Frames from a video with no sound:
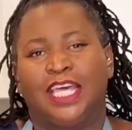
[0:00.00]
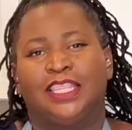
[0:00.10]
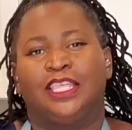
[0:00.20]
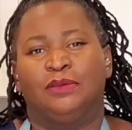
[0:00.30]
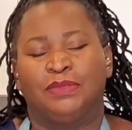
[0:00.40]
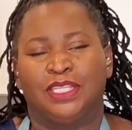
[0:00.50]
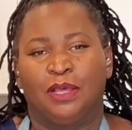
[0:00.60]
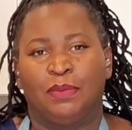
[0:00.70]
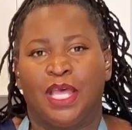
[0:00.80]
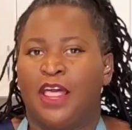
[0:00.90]
that thumbs
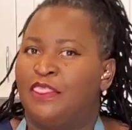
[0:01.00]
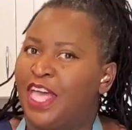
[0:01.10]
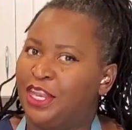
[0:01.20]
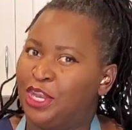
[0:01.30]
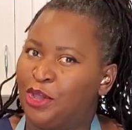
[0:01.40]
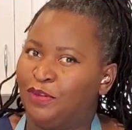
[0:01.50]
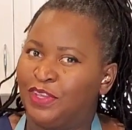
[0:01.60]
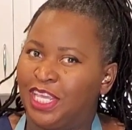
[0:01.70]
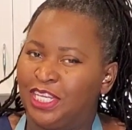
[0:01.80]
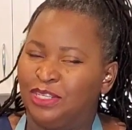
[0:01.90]
up, that
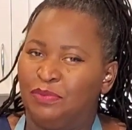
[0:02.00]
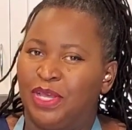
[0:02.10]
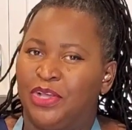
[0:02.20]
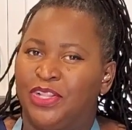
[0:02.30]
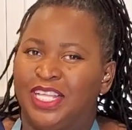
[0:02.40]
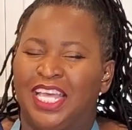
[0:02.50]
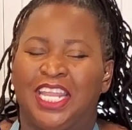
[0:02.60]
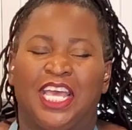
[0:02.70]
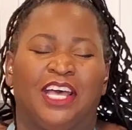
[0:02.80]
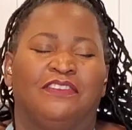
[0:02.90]
notification bell,
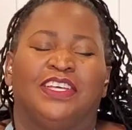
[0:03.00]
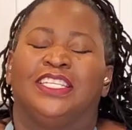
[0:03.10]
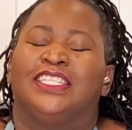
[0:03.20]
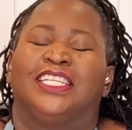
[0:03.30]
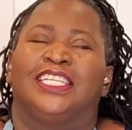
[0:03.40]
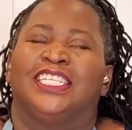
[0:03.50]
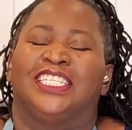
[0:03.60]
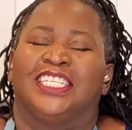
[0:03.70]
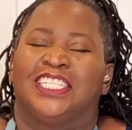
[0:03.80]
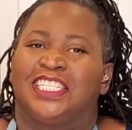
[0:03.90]
and have a
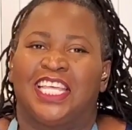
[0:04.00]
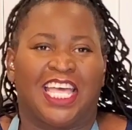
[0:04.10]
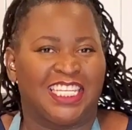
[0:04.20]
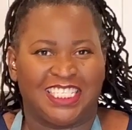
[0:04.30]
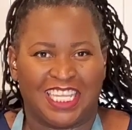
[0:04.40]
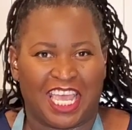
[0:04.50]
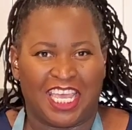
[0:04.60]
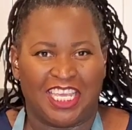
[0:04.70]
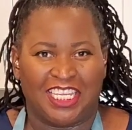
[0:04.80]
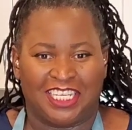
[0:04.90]
delicious
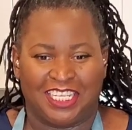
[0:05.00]
day.